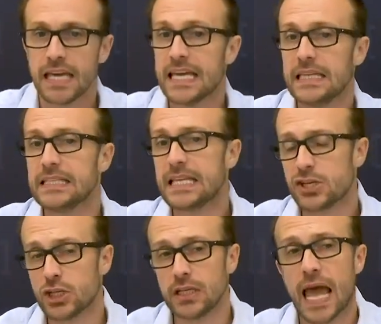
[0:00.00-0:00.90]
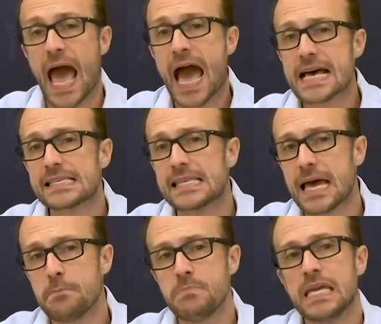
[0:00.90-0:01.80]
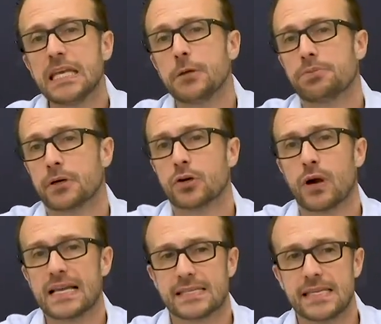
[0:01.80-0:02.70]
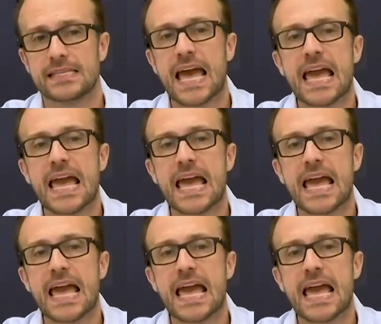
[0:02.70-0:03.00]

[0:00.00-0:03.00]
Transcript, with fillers: In addition, as that meeting progresses,